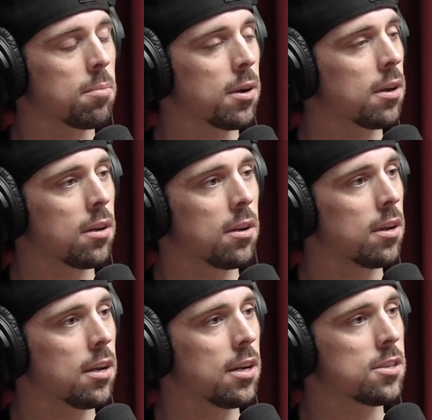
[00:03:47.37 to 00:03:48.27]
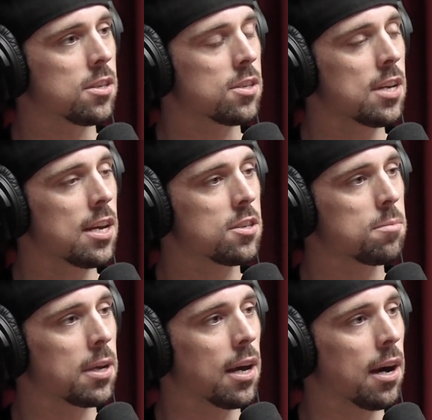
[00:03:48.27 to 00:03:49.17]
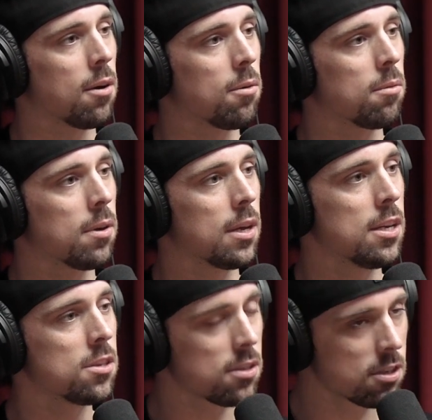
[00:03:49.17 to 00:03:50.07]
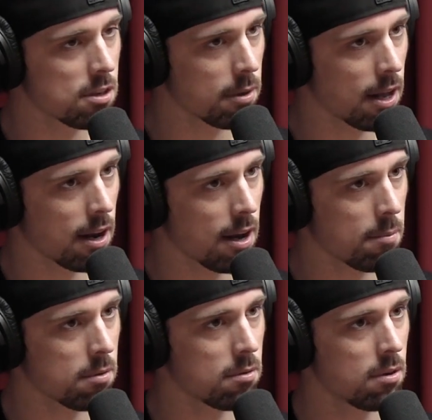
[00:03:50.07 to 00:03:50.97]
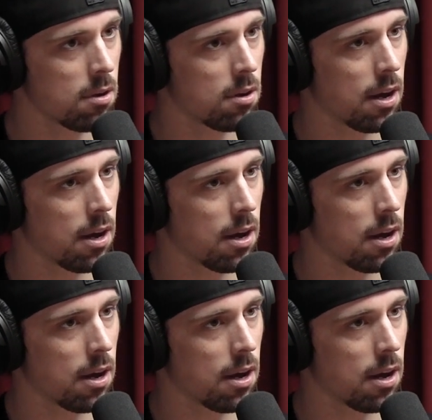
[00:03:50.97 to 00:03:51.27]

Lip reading: But it's insane to me how easily some of that happened